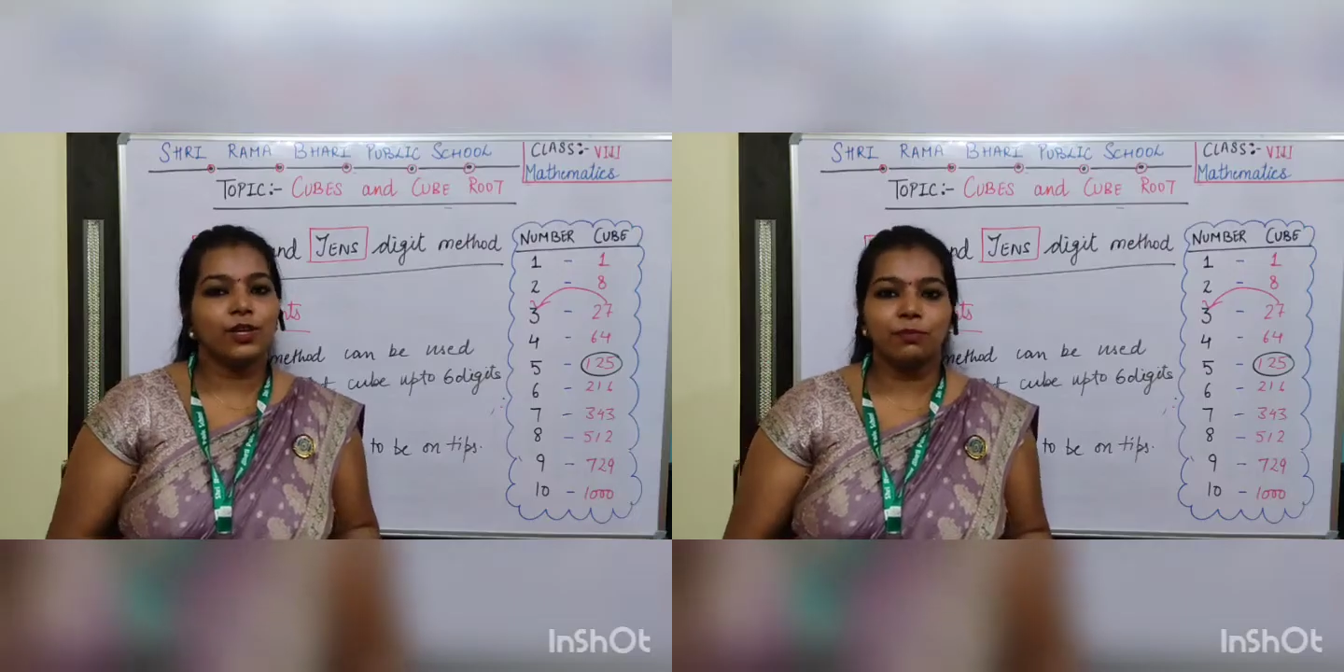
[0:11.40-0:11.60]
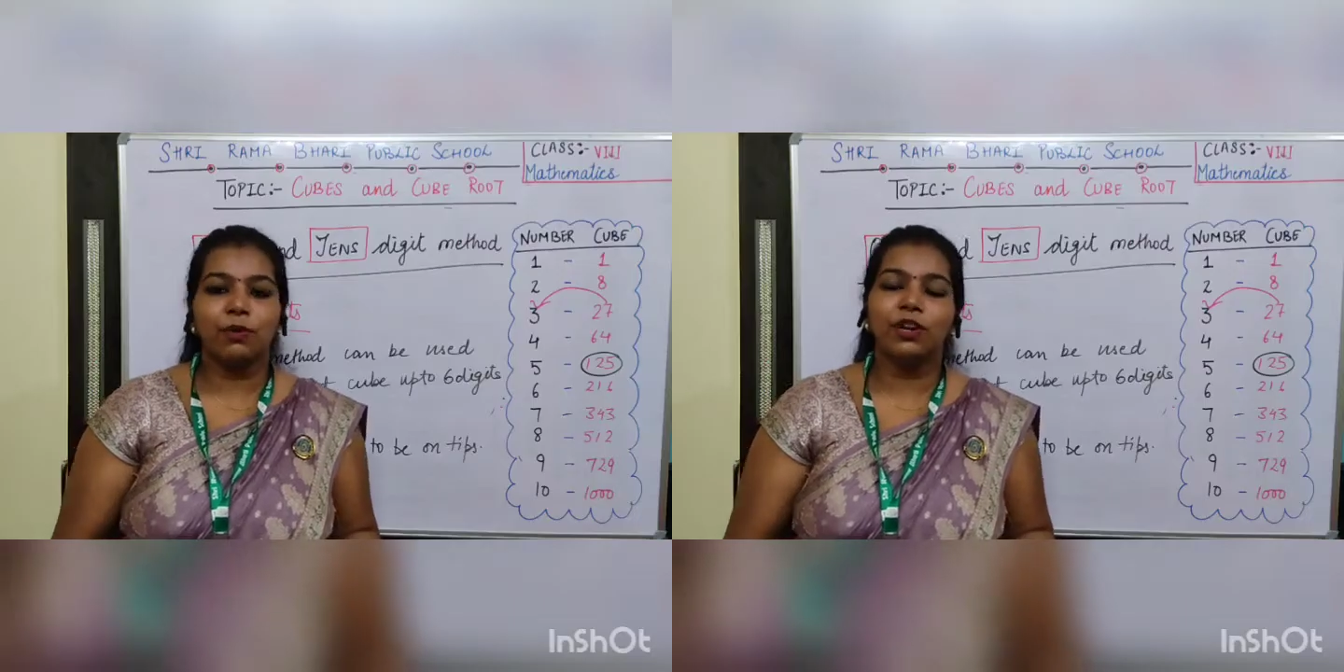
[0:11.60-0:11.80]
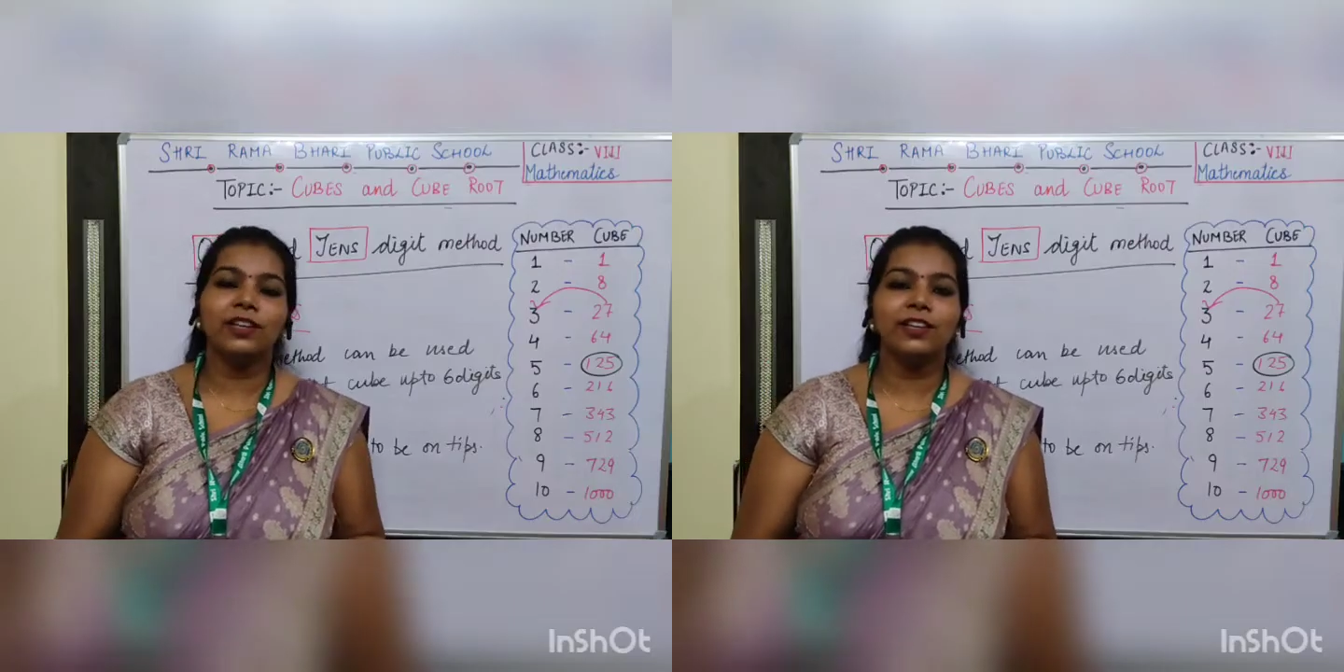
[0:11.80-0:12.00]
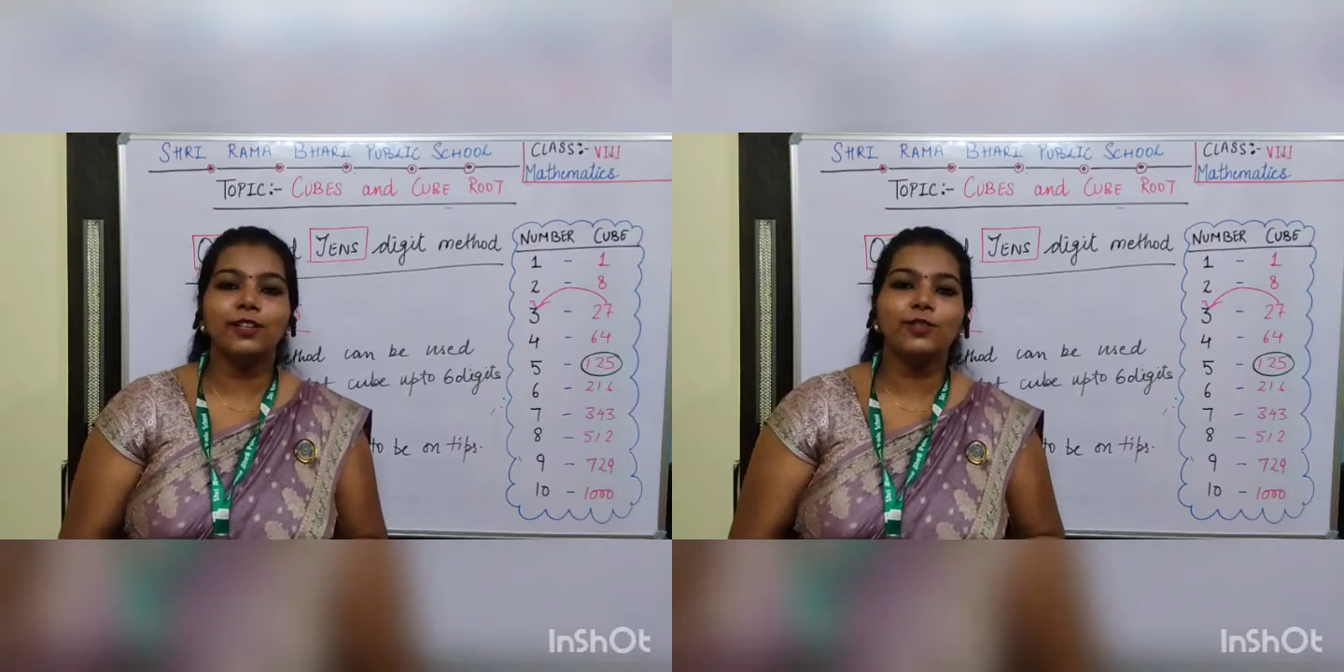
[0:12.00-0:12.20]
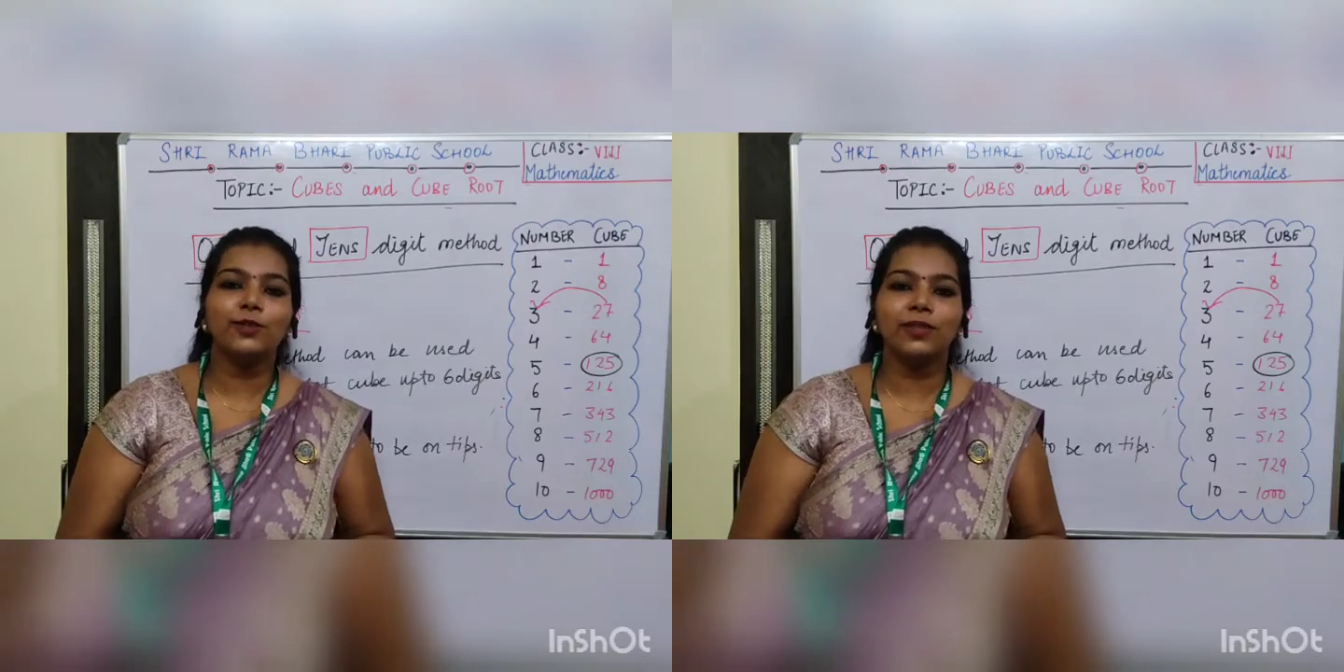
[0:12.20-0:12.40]
Good morning dear
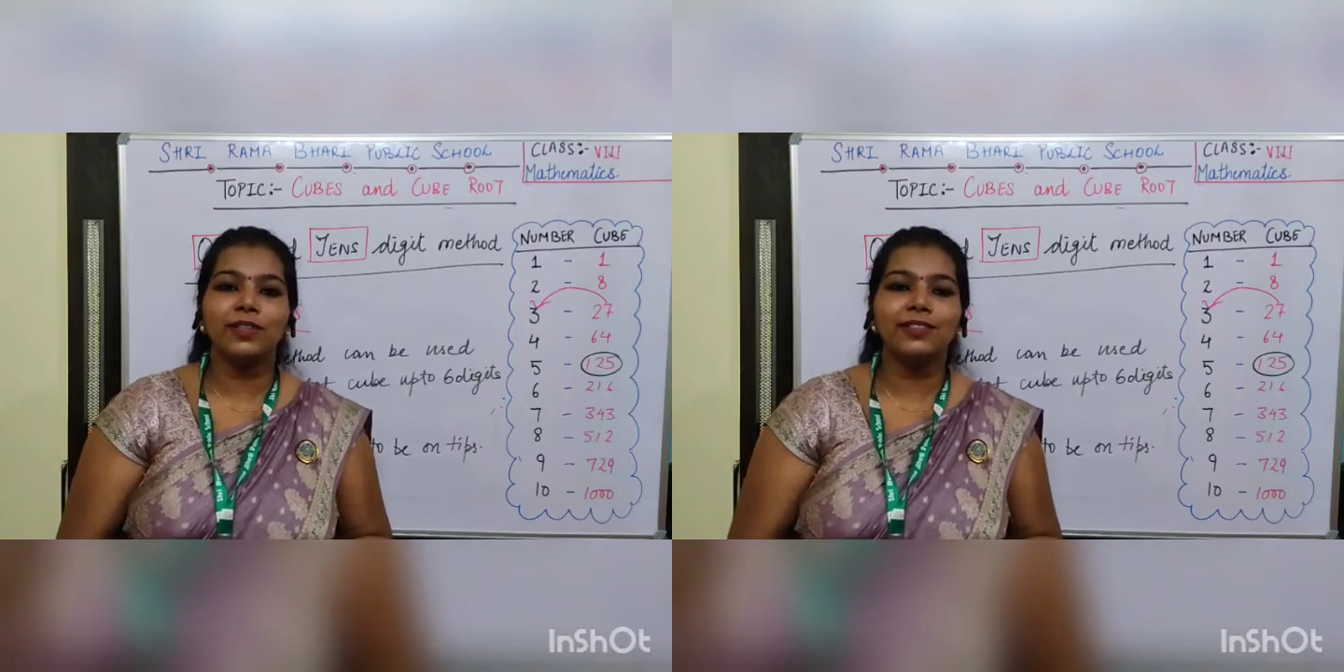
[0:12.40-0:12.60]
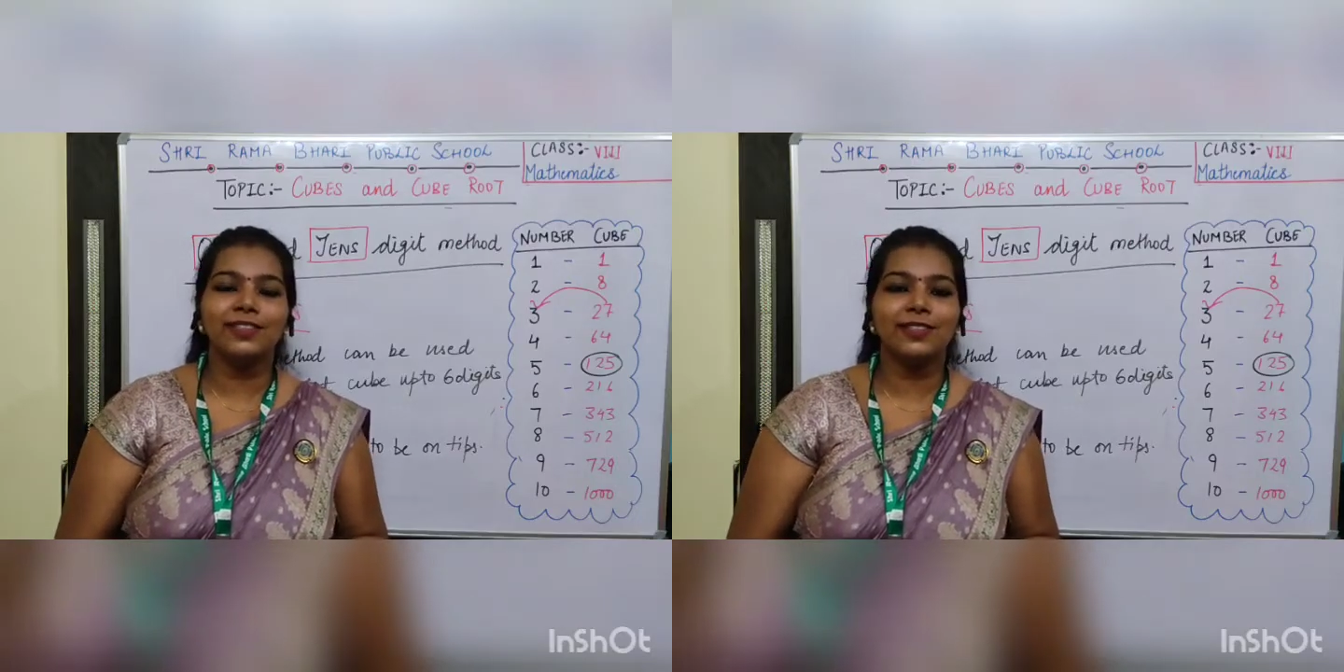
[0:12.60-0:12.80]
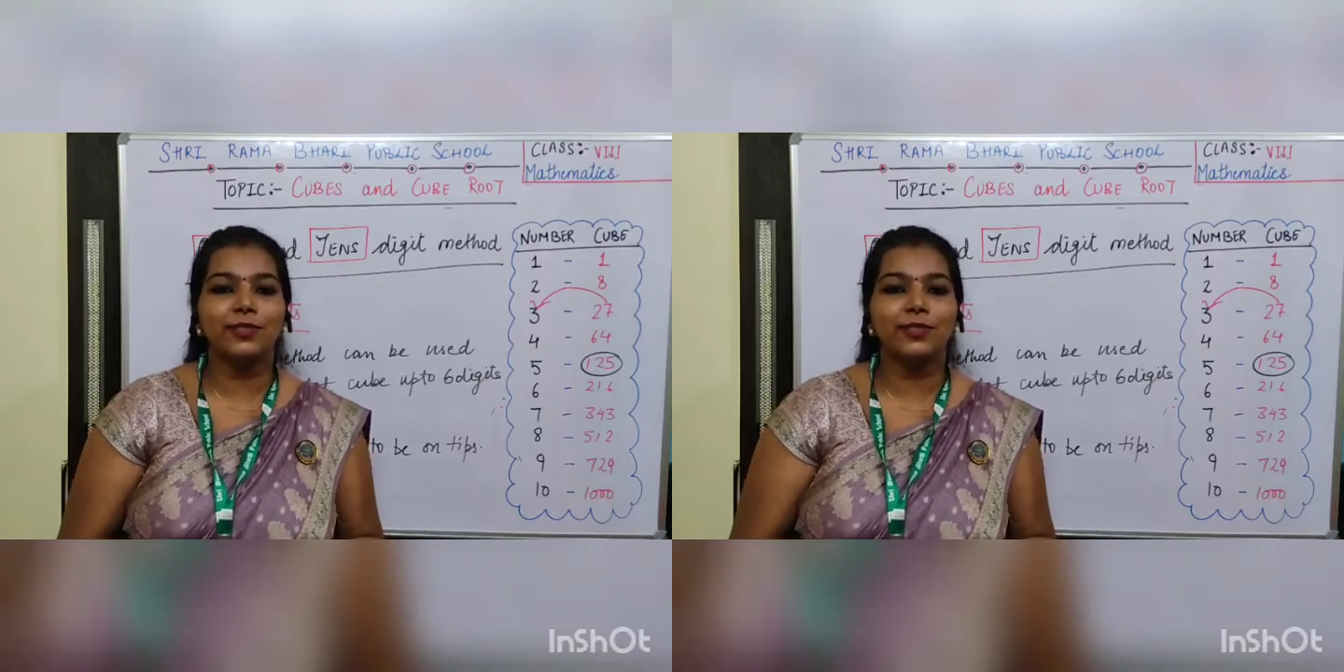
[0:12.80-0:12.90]
students.